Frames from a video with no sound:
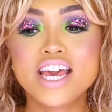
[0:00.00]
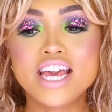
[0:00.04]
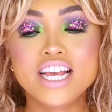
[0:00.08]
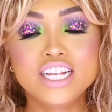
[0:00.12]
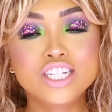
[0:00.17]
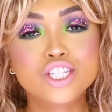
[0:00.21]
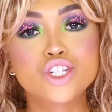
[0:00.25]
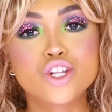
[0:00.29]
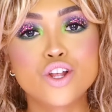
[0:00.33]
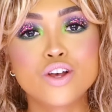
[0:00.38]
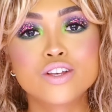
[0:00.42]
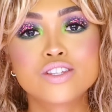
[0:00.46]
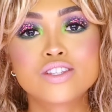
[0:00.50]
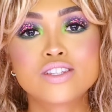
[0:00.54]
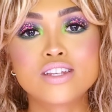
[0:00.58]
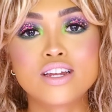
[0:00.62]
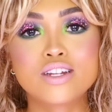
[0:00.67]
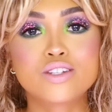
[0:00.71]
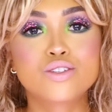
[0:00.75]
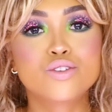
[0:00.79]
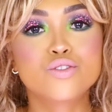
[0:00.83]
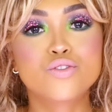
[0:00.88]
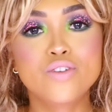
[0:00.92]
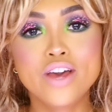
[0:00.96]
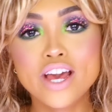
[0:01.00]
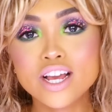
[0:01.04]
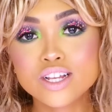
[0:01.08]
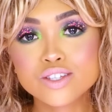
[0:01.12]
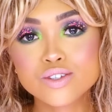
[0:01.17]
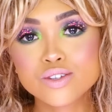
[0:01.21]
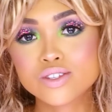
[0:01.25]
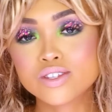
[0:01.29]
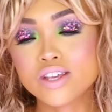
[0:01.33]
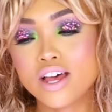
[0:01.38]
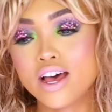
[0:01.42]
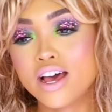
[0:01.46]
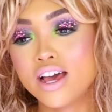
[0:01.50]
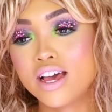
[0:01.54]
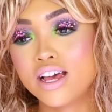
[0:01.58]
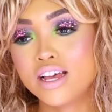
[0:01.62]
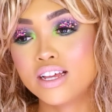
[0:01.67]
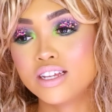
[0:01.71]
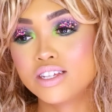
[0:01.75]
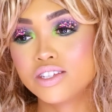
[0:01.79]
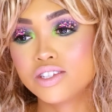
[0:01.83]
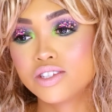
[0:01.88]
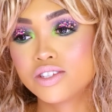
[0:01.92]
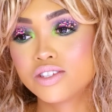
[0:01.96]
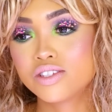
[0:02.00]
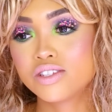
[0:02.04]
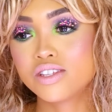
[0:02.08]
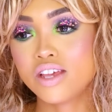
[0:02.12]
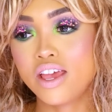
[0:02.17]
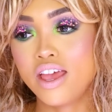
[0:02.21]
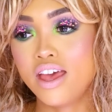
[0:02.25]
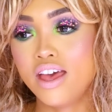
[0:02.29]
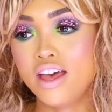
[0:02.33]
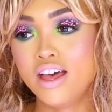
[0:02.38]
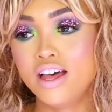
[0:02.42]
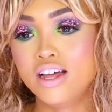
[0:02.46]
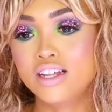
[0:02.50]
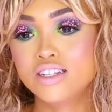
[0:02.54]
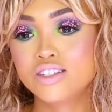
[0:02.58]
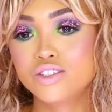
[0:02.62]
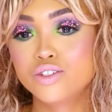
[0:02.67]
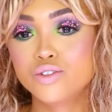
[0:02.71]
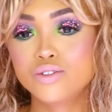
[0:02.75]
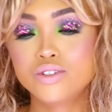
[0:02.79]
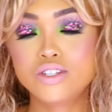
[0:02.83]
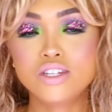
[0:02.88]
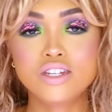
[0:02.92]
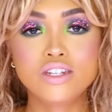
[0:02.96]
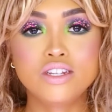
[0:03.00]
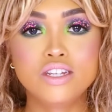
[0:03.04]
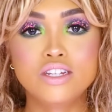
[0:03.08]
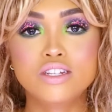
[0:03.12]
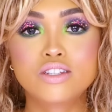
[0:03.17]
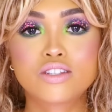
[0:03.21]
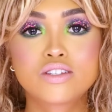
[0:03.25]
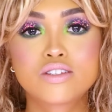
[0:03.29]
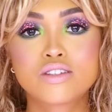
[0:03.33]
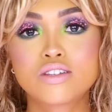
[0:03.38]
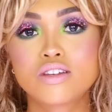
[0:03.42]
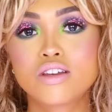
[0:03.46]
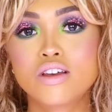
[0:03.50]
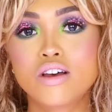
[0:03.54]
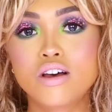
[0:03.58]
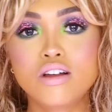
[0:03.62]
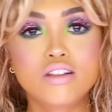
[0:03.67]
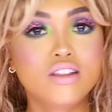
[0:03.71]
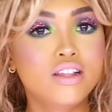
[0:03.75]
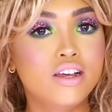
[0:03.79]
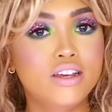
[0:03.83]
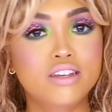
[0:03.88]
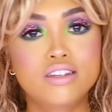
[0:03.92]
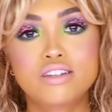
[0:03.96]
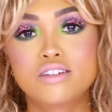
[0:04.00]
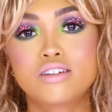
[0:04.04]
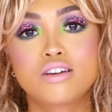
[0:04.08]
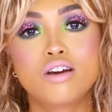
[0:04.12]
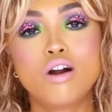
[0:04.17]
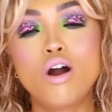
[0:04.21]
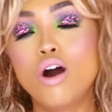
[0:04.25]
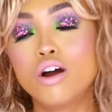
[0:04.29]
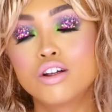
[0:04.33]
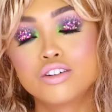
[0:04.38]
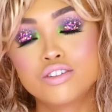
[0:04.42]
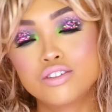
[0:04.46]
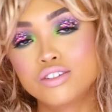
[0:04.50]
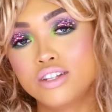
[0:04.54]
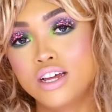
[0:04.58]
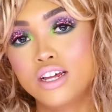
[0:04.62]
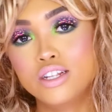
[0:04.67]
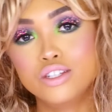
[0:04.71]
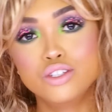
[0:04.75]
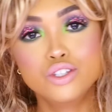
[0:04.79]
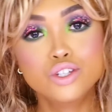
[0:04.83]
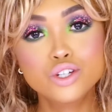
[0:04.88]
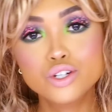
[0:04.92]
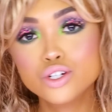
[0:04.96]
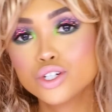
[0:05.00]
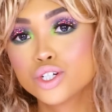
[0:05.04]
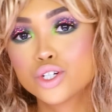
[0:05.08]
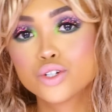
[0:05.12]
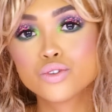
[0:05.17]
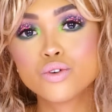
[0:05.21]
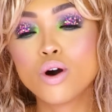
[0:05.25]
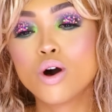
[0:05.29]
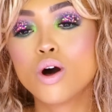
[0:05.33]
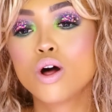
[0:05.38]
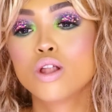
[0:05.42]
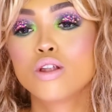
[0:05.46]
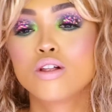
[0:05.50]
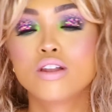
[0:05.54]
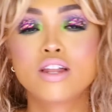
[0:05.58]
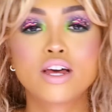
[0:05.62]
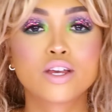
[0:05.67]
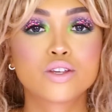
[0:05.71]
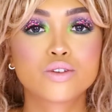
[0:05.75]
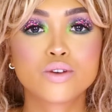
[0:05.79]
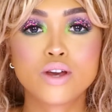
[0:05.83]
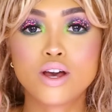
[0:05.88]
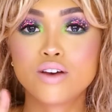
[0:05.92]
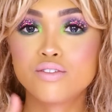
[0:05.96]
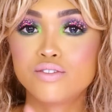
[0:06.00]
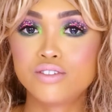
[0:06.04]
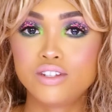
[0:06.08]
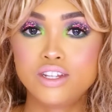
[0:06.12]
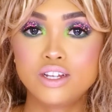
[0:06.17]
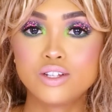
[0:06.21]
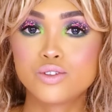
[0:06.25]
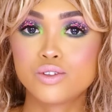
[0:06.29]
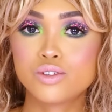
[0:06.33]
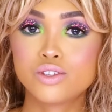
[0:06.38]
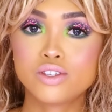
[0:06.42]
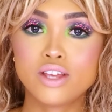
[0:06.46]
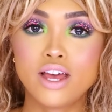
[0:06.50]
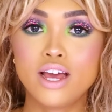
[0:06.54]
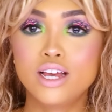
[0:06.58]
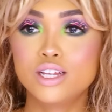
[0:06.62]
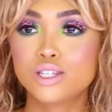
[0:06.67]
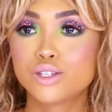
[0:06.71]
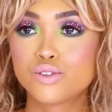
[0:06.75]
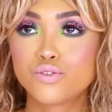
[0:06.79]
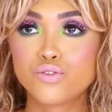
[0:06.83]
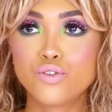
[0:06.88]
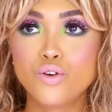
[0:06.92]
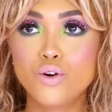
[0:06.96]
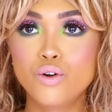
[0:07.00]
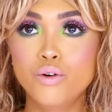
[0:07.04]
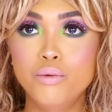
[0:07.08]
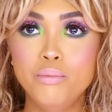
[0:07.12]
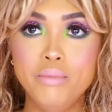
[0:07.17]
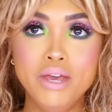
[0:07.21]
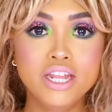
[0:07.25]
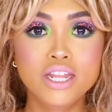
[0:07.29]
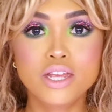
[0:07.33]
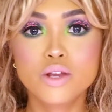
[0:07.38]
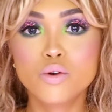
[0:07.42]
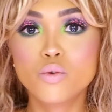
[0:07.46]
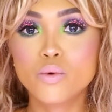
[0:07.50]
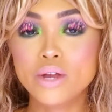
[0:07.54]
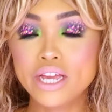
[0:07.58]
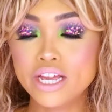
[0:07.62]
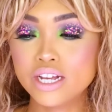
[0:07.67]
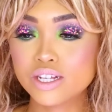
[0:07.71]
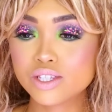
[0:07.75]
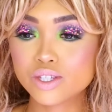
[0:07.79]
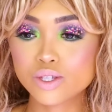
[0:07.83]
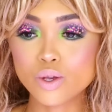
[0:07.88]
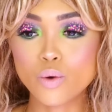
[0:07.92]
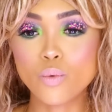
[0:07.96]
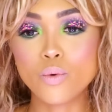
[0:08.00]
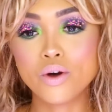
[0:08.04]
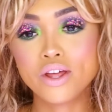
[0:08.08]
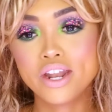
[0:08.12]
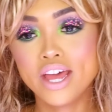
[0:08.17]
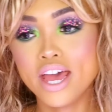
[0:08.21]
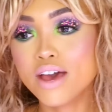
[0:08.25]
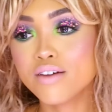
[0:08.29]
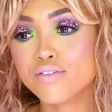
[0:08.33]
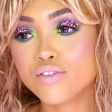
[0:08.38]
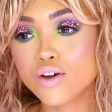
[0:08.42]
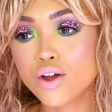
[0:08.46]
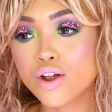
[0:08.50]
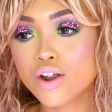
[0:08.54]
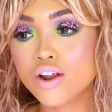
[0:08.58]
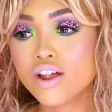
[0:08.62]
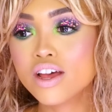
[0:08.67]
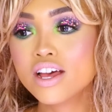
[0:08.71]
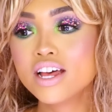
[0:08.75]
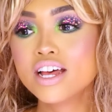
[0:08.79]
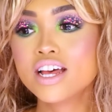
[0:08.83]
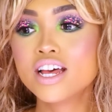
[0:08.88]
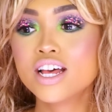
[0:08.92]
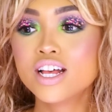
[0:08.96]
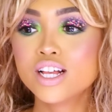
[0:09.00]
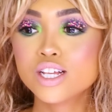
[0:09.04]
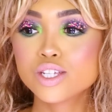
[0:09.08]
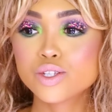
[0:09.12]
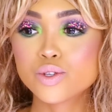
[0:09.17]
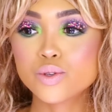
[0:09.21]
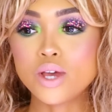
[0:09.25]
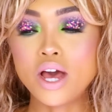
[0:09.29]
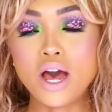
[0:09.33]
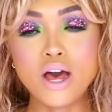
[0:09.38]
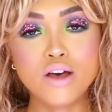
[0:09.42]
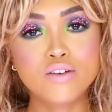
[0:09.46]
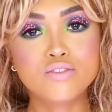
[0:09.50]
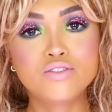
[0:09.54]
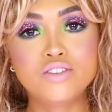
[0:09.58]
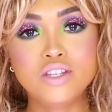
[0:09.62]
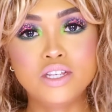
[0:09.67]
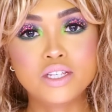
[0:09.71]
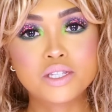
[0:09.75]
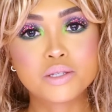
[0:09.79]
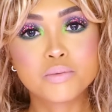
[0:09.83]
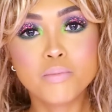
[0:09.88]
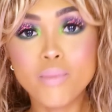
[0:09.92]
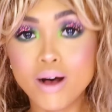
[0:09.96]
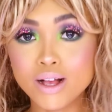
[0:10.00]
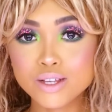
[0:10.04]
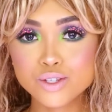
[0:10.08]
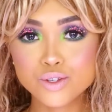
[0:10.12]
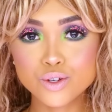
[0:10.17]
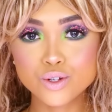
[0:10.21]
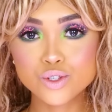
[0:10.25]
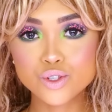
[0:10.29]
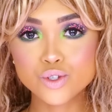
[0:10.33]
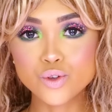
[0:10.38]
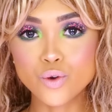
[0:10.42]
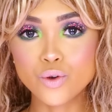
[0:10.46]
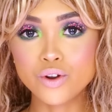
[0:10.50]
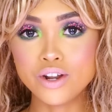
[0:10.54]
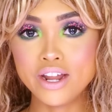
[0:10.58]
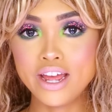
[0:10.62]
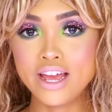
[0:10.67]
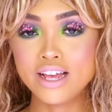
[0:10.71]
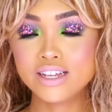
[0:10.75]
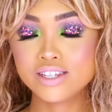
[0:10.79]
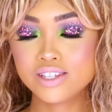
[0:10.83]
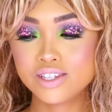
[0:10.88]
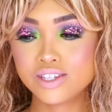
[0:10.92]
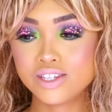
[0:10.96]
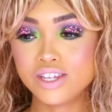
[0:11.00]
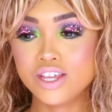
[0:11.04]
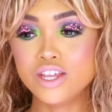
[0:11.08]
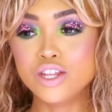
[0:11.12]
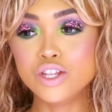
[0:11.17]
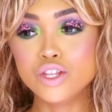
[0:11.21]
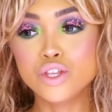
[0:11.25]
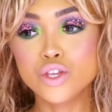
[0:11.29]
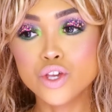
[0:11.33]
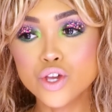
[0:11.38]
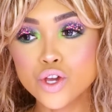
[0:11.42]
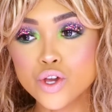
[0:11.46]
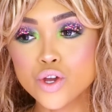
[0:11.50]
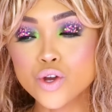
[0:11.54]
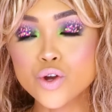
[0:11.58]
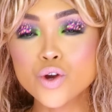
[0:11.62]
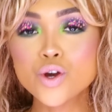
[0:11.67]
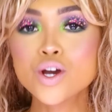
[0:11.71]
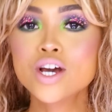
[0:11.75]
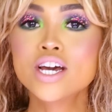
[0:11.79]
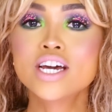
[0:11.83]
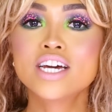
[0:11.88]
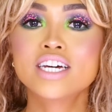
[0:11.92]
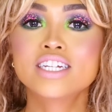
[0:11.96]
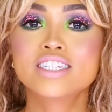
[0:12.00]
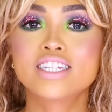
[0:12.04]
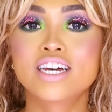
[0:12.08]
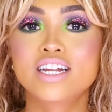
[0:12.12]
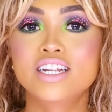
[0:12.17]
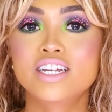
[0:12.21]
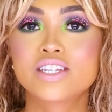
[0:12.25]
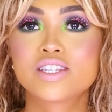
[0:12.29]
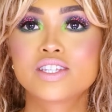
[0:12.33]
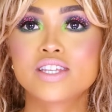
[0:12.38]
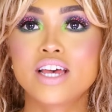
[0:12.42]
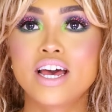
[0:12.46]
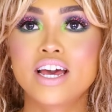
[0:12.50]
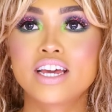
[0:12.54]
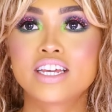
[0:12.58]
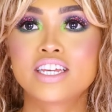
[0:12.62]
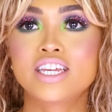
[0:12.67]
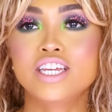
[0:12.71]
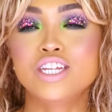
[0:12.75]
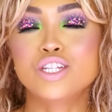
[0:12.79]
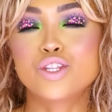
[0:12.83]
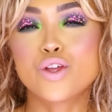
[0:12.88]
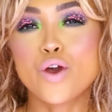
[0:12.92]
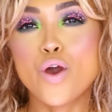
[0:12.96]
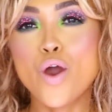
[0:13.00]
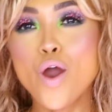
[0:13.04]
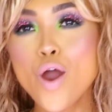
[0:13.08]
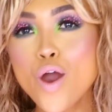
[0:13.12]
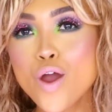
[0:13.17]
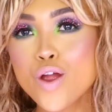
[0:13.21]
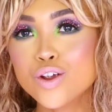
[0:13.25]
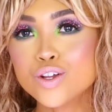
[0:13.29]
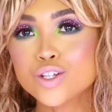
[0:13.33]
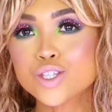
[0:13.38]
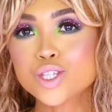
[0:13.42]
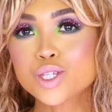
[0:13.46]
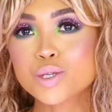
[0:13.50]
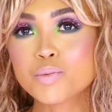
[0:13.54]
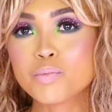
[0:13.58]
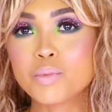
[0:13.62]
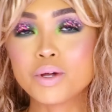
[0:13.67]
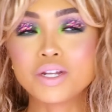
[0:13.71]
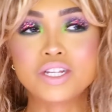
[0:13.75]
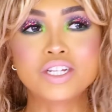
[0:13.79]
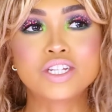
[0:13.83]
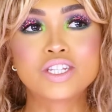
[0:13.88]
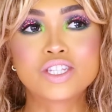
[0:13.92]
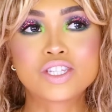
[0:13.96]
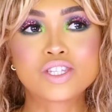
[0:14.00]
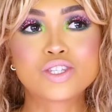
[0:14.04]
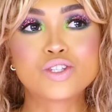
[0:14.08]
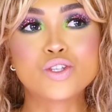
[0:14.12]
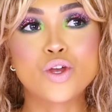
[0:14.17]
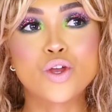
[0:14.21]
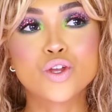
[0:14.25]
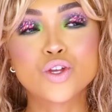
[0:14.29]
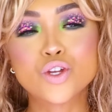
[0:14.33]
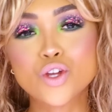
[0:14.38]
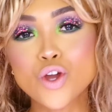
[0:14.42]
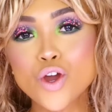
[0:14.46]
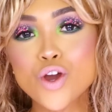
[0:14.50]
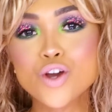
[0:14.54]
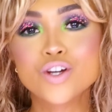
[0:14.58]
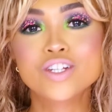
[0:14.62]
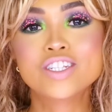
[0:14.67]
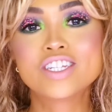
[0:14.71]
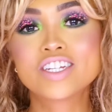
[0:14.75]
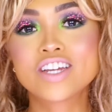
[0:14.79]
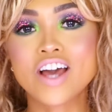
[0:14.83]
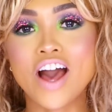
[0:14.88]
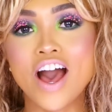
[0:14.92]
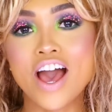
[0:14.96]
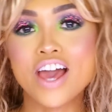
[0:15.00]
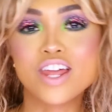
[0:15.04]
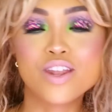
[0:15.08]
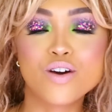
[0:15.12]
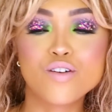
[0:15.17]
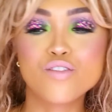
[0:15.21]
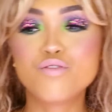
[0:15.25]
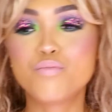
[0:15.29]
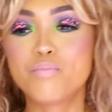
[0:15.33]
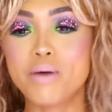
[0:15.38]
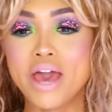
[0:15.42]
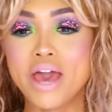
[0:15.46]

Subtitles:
It's just that you've exercised and you did it like harder than usual, or like you haven't exercised for many weeks or whatever. So you have this muscle soreness in you that is like, it hurts, but it's the good kind of